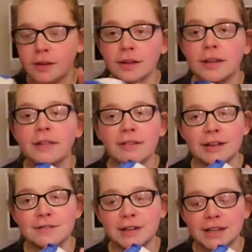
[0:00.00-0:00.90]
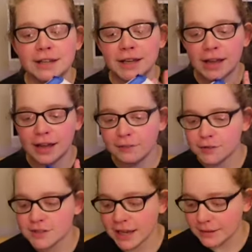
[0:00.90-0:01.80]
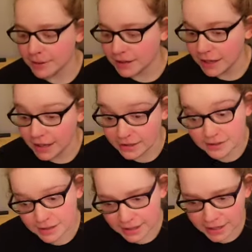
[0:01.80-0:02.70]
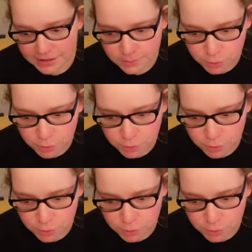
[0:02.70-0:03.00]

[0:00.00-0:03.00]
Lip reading: thankfully Herons came in and they had some